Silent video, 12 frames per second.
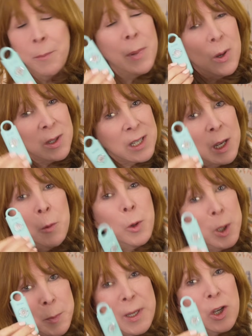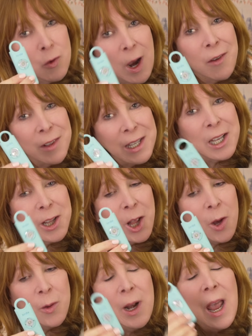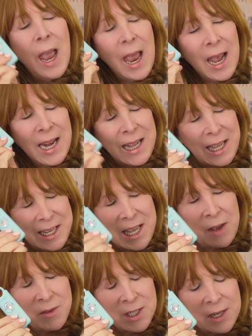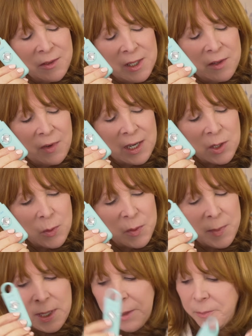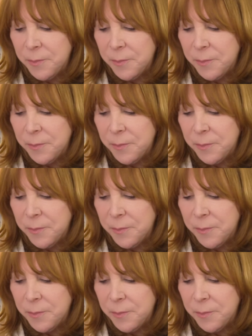because I will be traveling alone and I like to have a safety device with me.